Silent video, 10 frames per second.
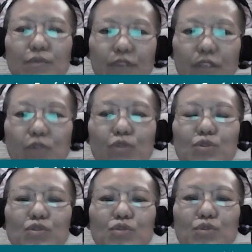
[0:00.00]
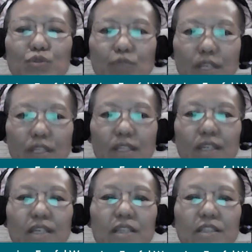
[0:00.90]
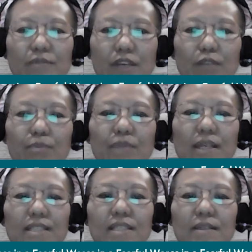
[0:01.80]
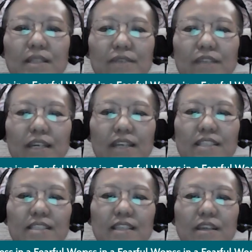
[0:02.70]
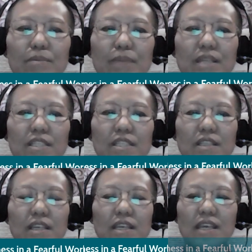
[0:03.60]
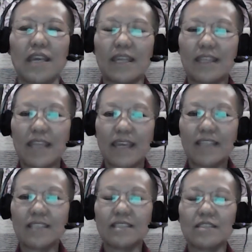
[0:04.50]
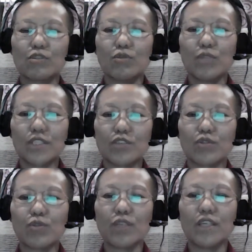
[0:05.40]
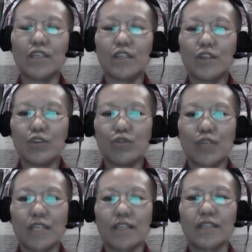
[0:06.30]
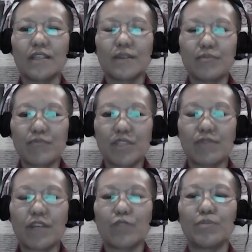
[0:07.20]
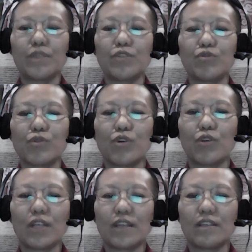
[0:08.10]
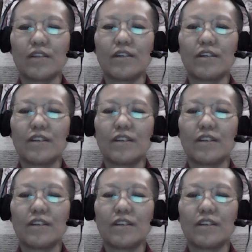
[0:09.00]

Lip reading: very close to you, you can develop that loving kindness and compassion. And then slowly you can develop it to all other